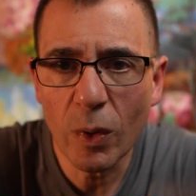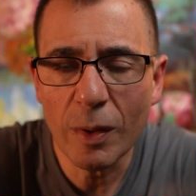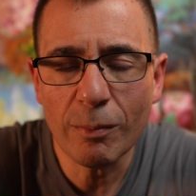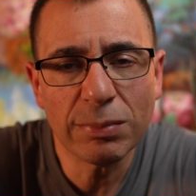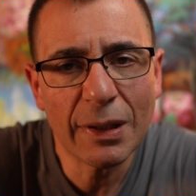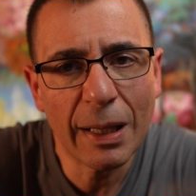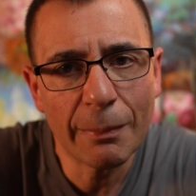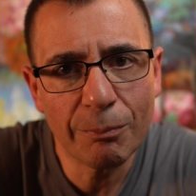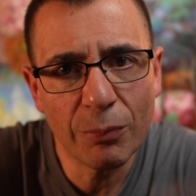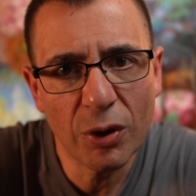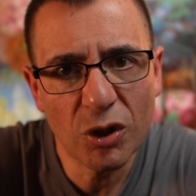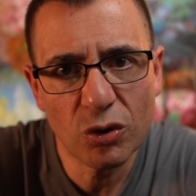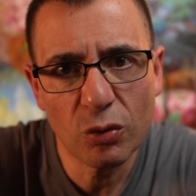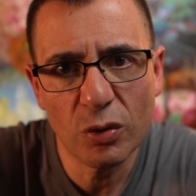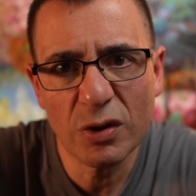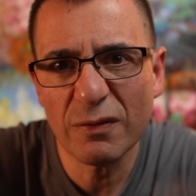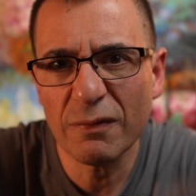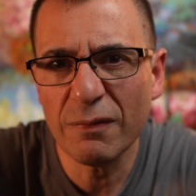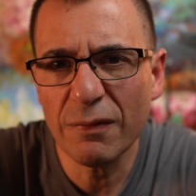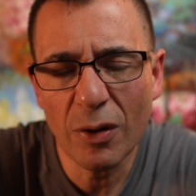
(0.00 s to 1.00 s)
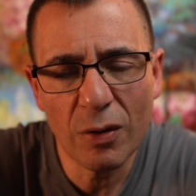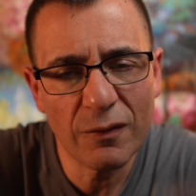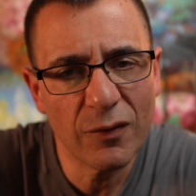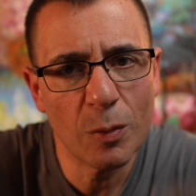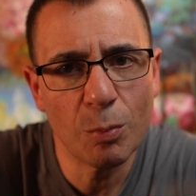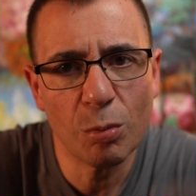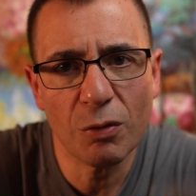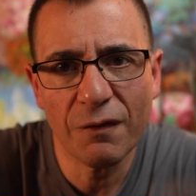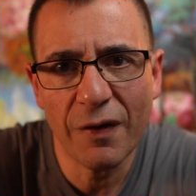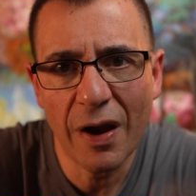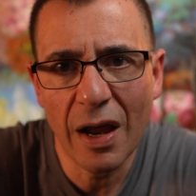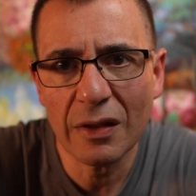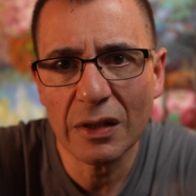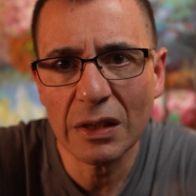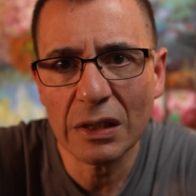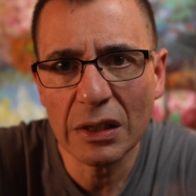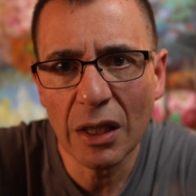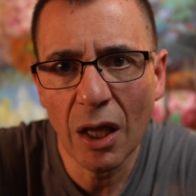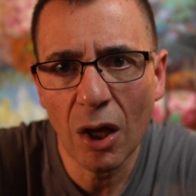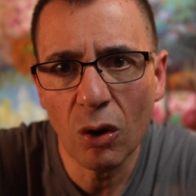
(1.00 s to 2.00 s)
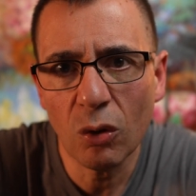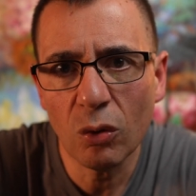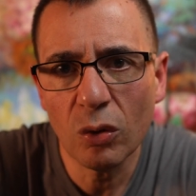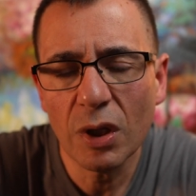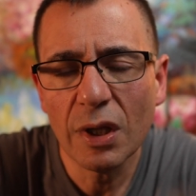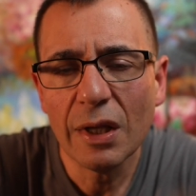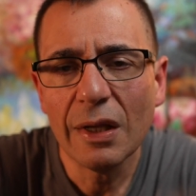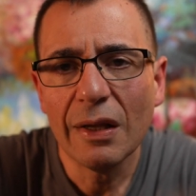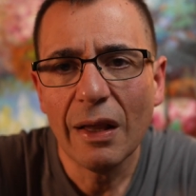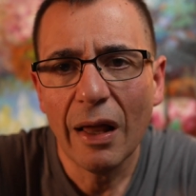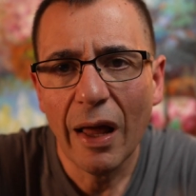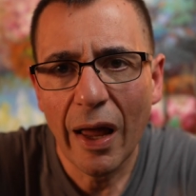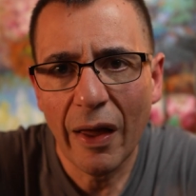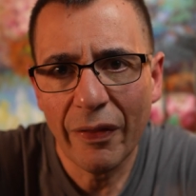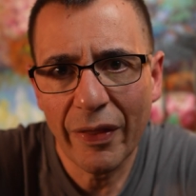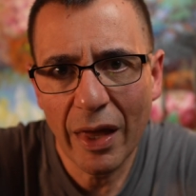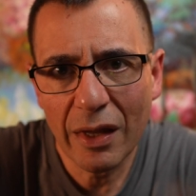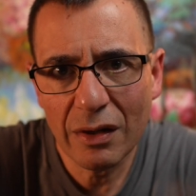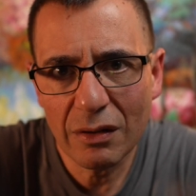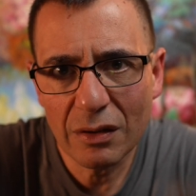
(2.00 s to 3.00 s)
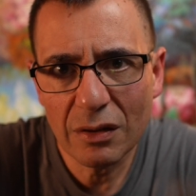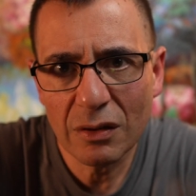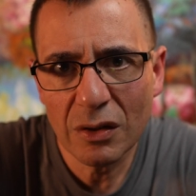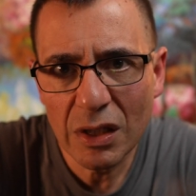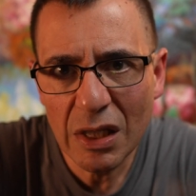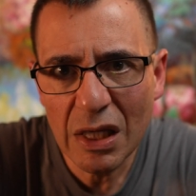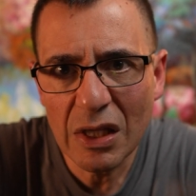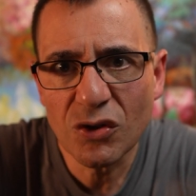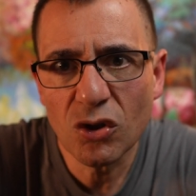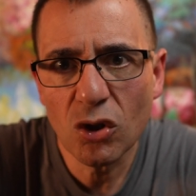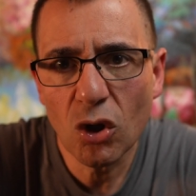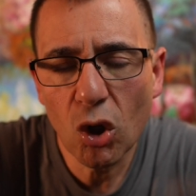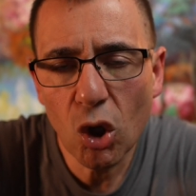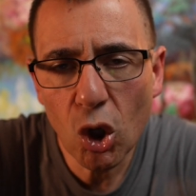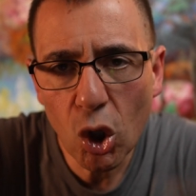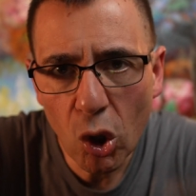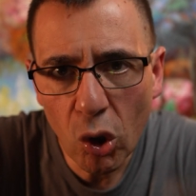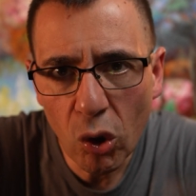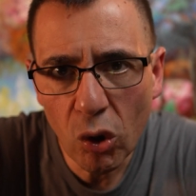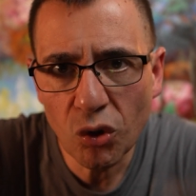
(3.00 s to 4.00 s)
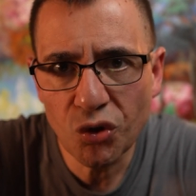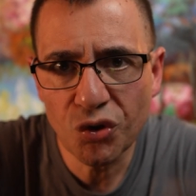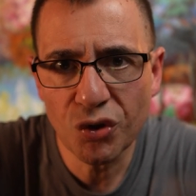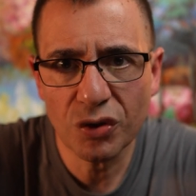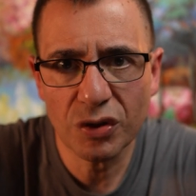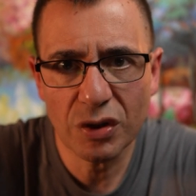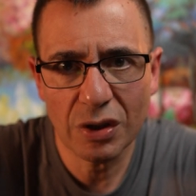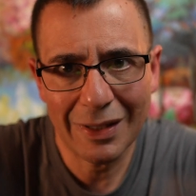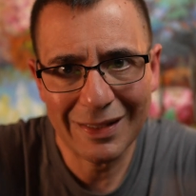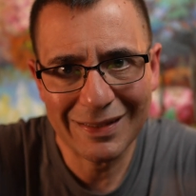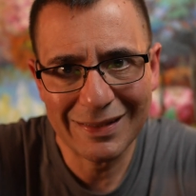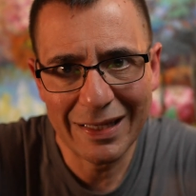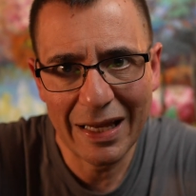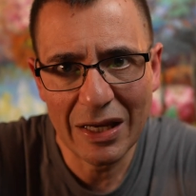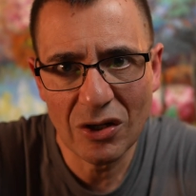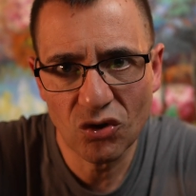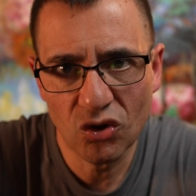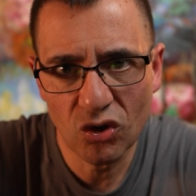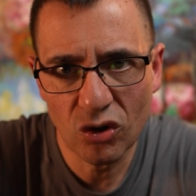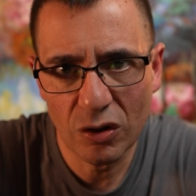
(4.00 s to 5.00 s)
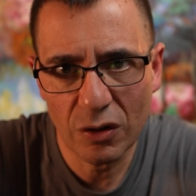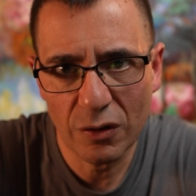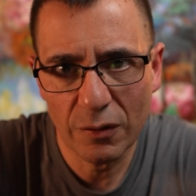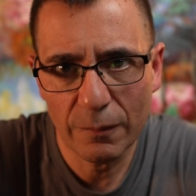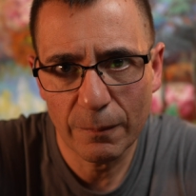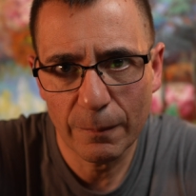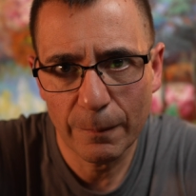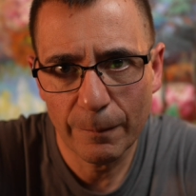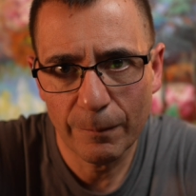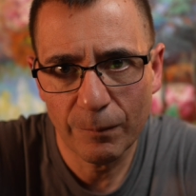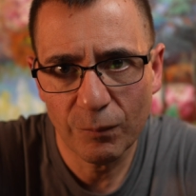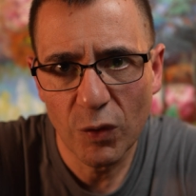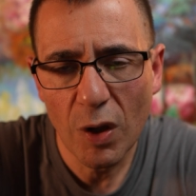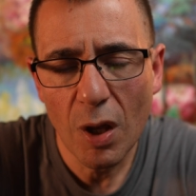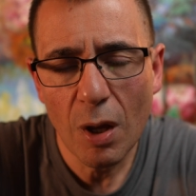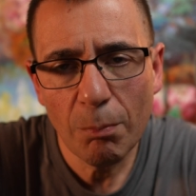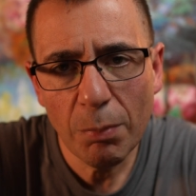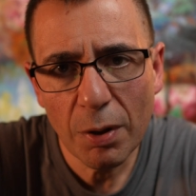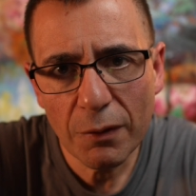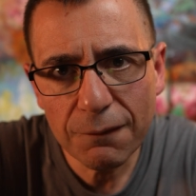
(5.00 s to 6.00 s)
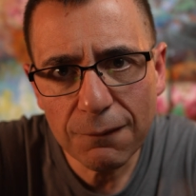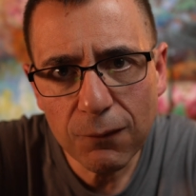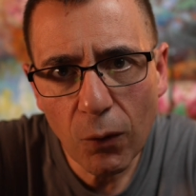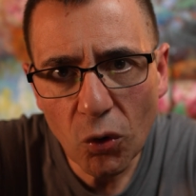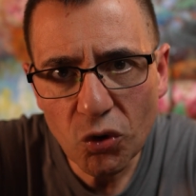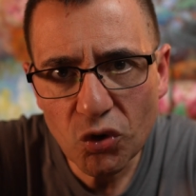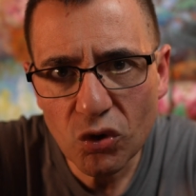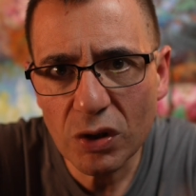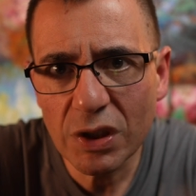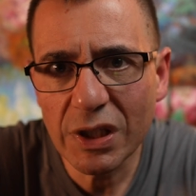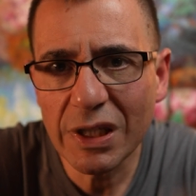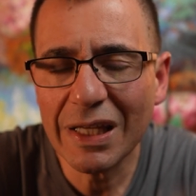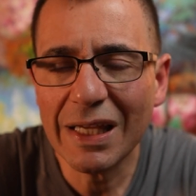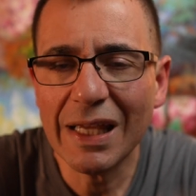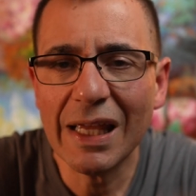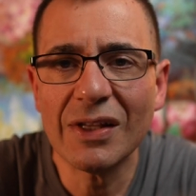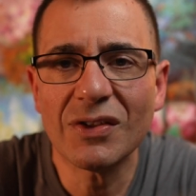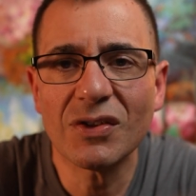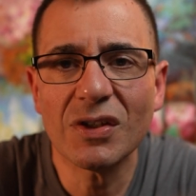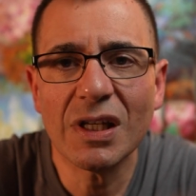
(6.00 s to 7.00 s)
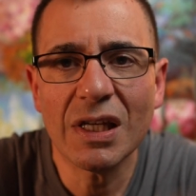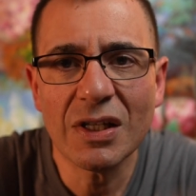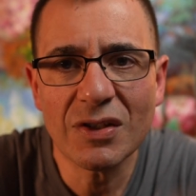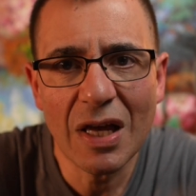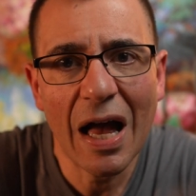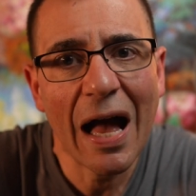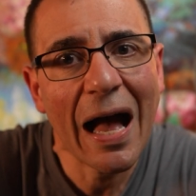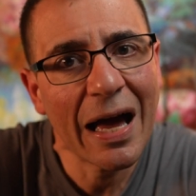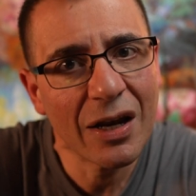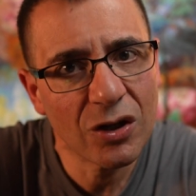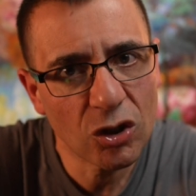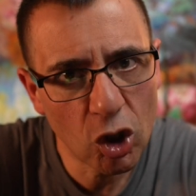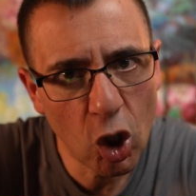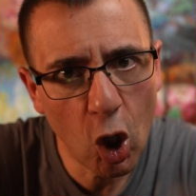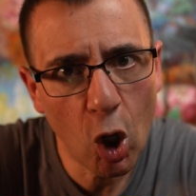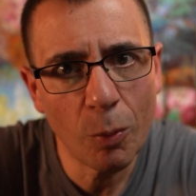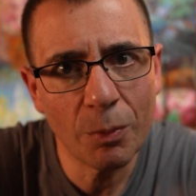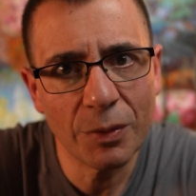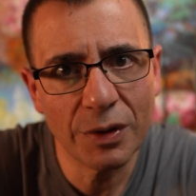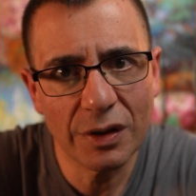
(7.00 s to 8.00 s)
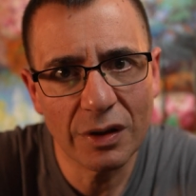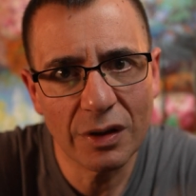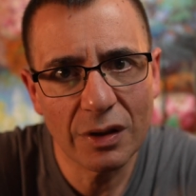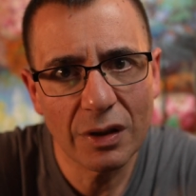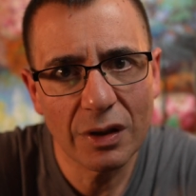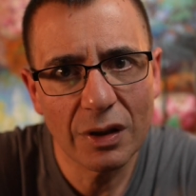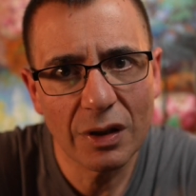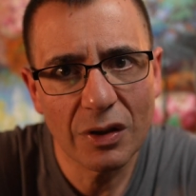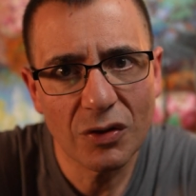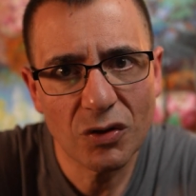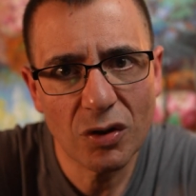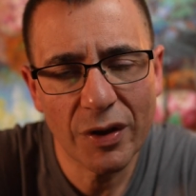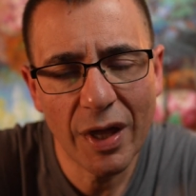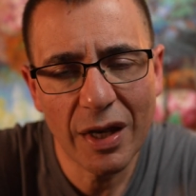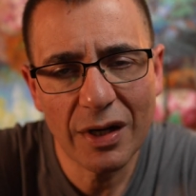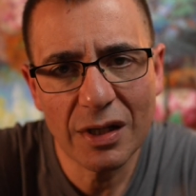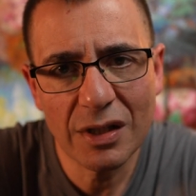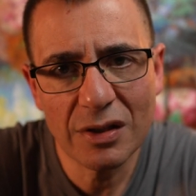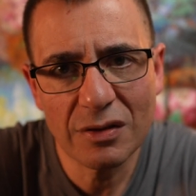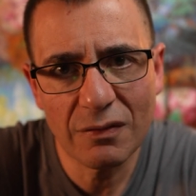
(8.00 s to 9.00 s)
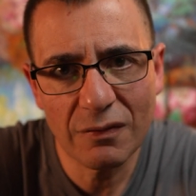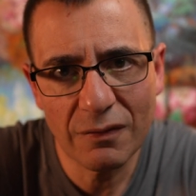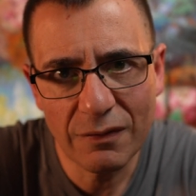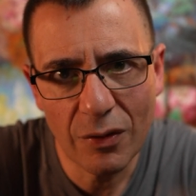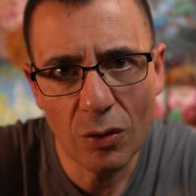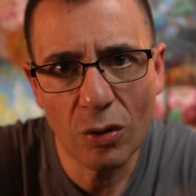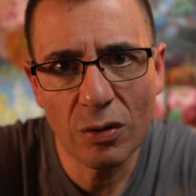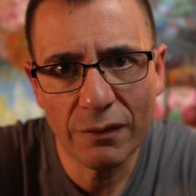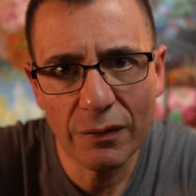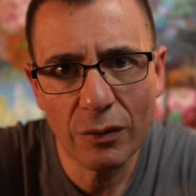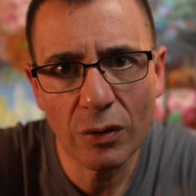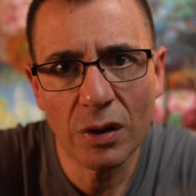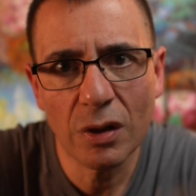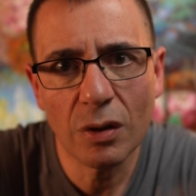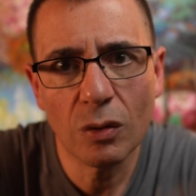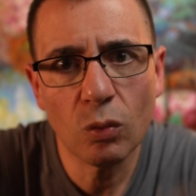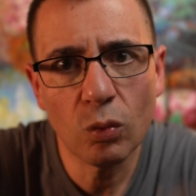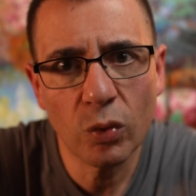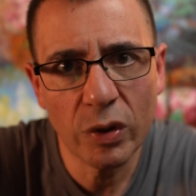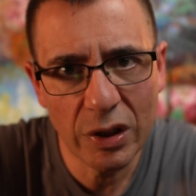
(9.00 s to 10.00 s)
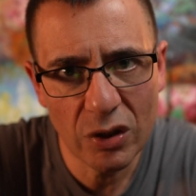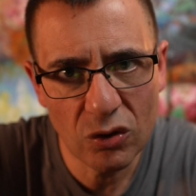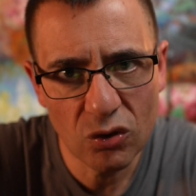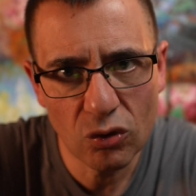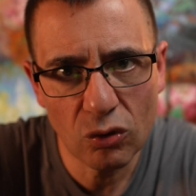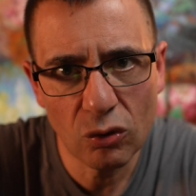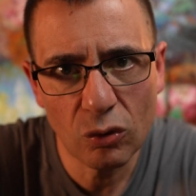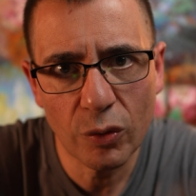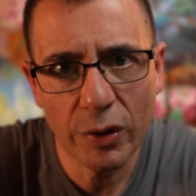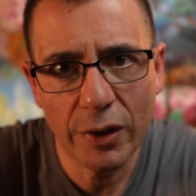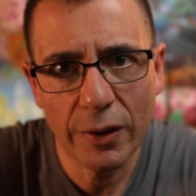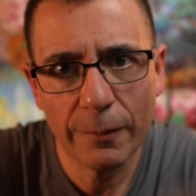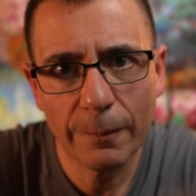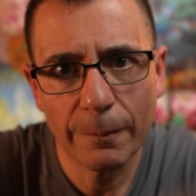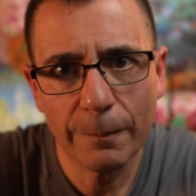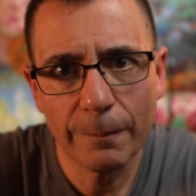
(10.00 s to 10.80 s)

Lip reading: where blood pressure is very, very profoundly low, and that needs urgent attention. But fortunately, it is uncommon. So that is very, very reassuring.